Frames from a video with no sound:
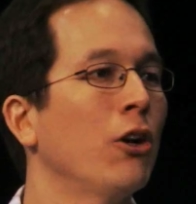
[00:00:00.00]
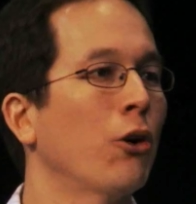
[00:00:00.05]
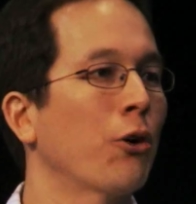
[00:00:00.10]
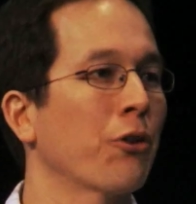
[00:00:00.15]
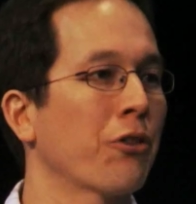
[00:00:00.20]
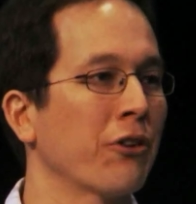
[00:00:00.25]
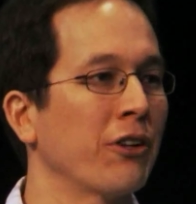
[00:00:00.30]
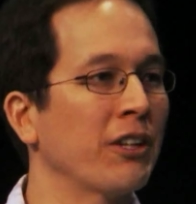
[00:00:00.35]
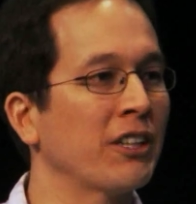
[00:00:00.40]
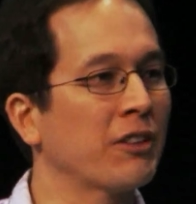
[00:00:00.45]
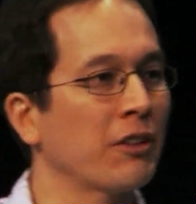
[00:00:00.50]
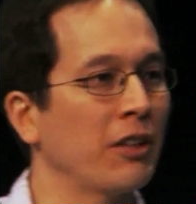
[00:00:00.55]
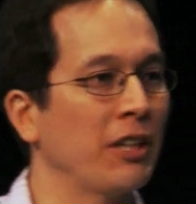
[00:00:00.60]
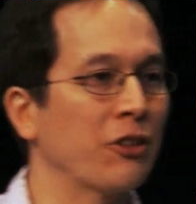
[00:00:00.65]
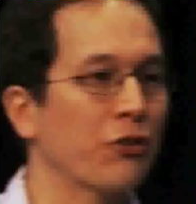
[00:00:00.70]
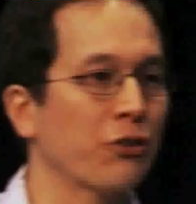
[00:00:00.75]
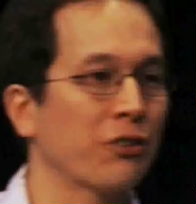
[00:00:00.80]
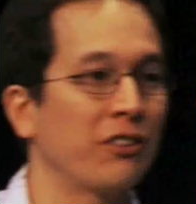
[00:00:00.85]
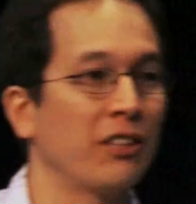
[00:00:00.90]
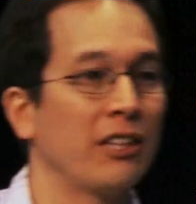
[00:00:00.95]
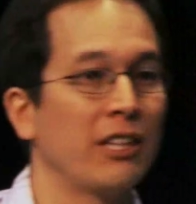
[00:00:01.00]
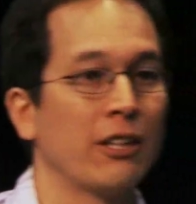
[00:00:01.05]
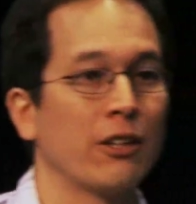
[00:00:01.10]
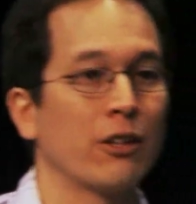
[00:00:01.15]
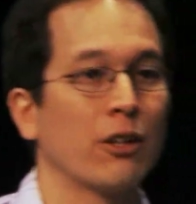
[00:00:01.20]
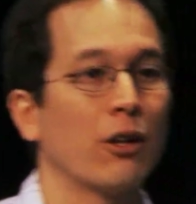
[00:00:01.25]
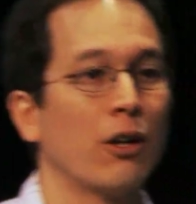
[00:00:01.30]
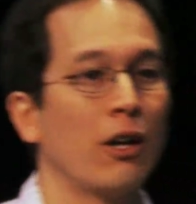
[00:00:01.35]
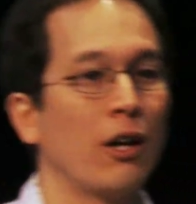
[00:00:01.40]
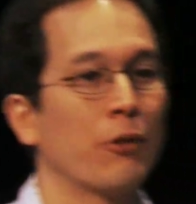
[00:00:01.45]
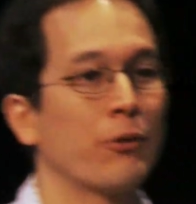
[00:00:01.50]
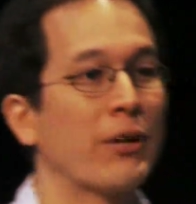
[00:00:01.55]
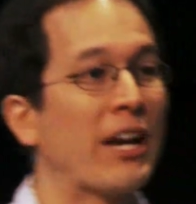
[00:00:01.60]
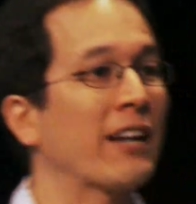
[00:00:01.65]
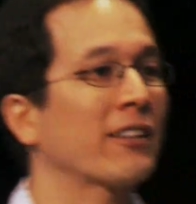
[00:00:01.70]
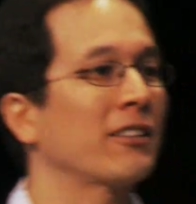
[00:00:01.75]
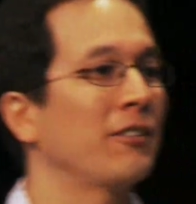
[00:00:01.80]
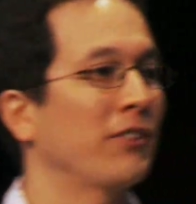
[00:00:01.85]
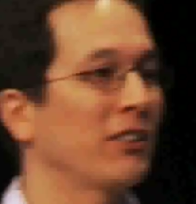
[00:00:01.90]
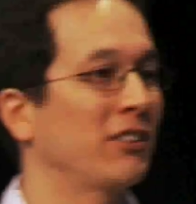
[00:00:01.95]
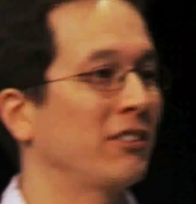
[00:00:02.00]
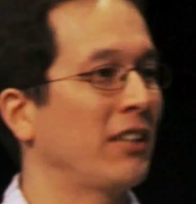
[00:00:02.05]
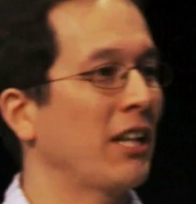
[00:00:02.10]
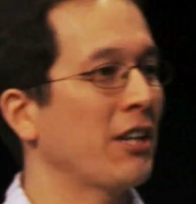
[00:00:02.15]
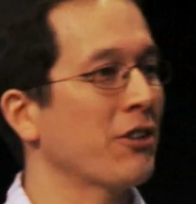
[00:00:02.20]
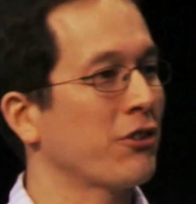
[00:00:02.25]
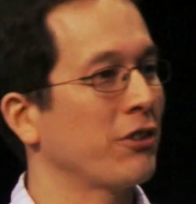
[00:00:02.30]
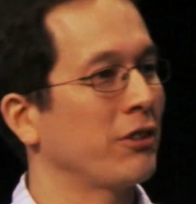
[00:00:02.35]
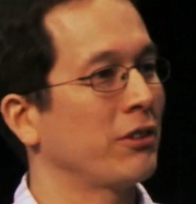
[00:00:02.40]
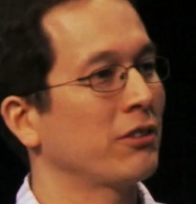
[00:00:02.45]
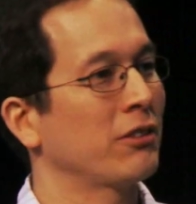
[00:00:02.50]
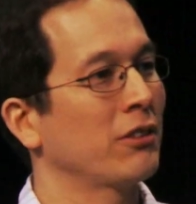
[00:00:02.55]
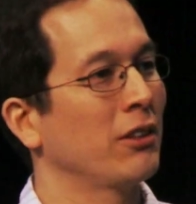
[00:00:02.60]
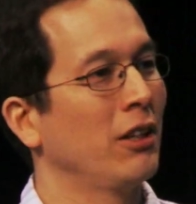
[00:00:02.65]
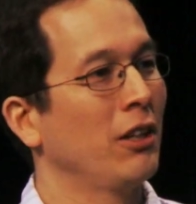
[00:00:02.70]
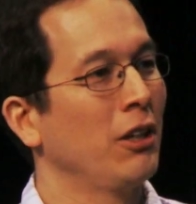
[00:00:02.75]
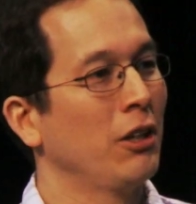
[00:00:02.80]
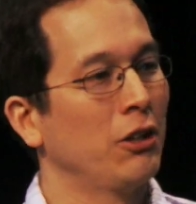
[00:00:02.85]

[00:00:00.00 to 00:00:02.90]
or they're interested in reactive extensions.